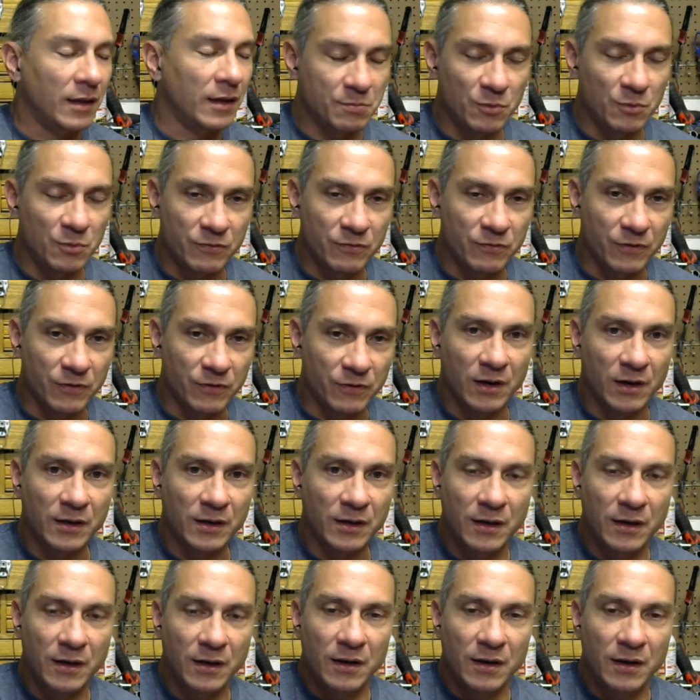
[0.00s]
move
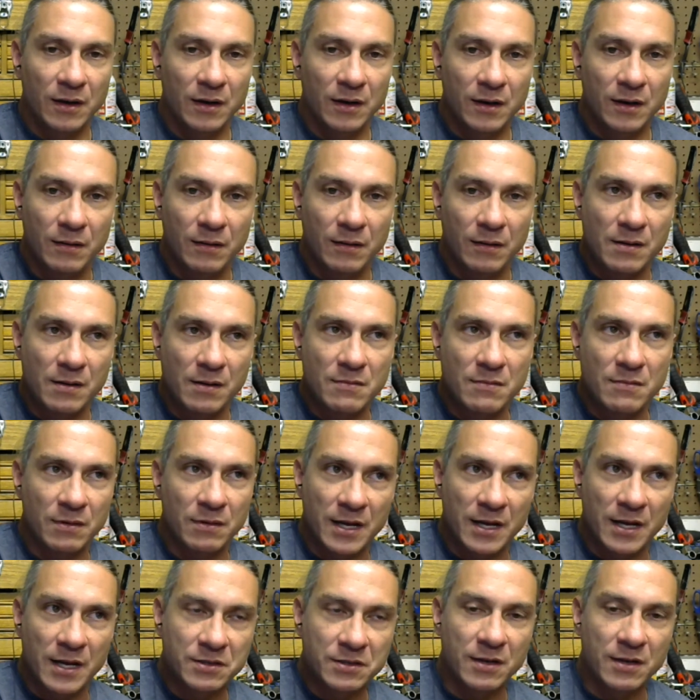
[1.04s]
on.
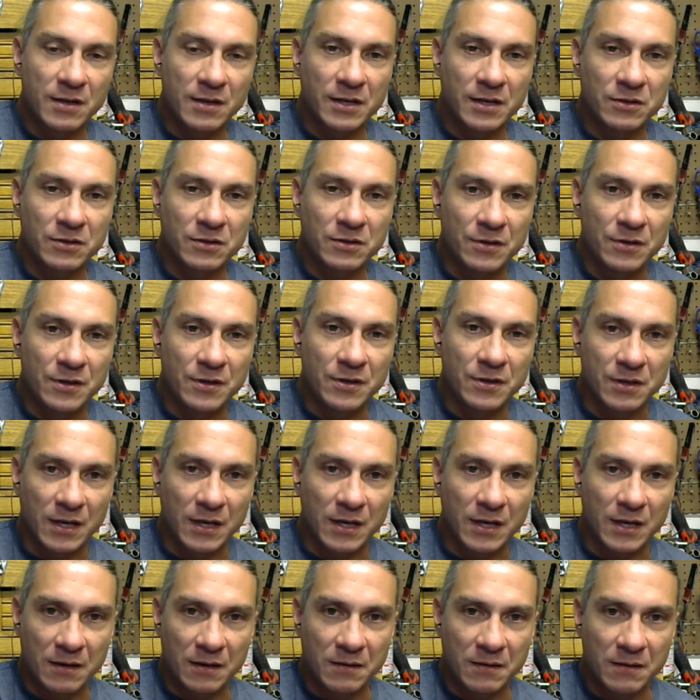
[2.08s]
Let's not do this
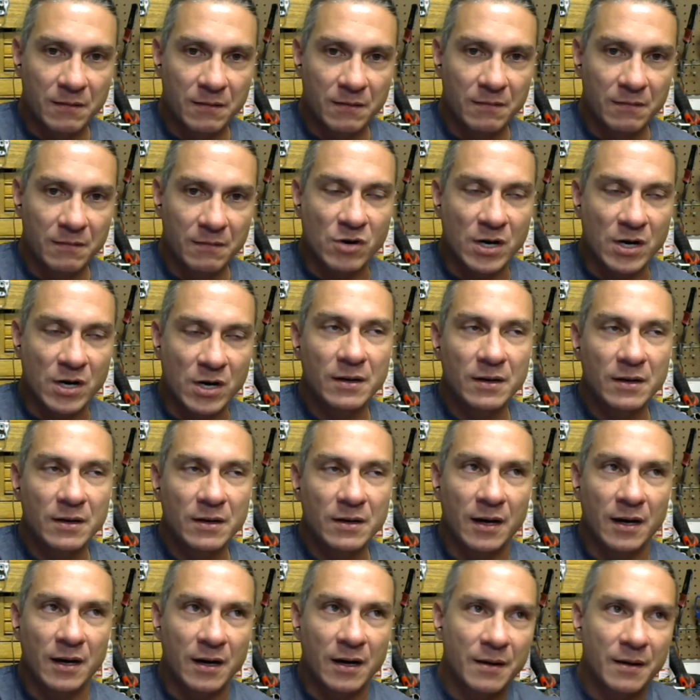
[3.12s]
again. Right.
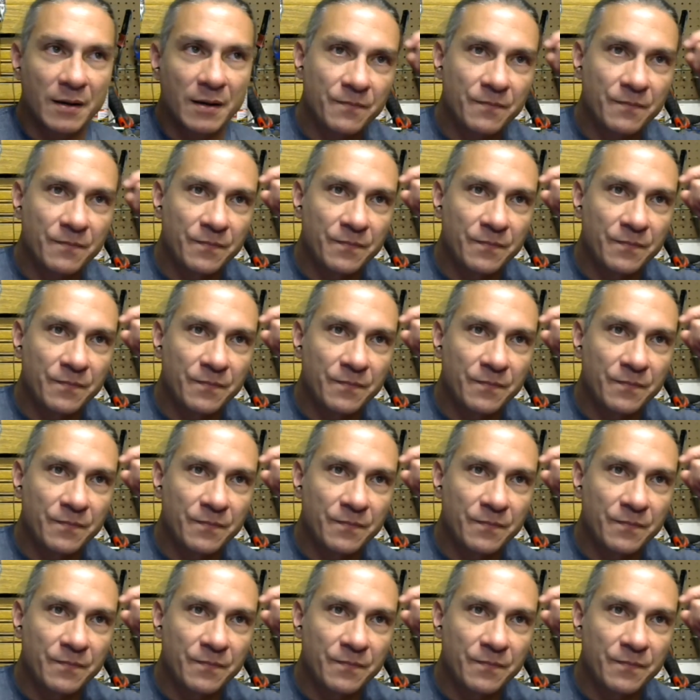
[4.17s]
And